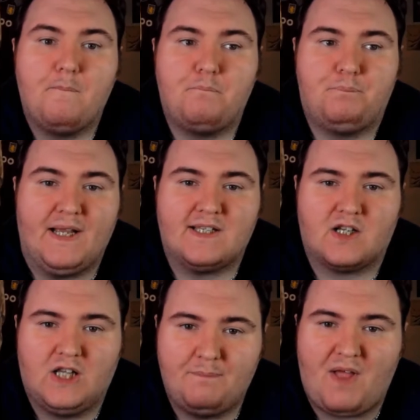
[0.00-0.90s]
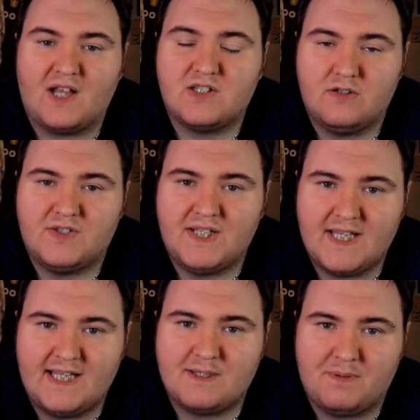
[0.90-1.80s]
but it's a club that I do think
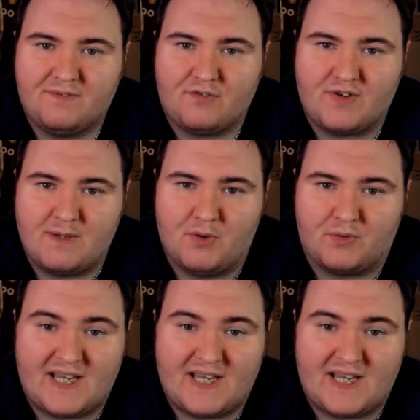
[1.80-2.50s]
needs a bit of a rebuild,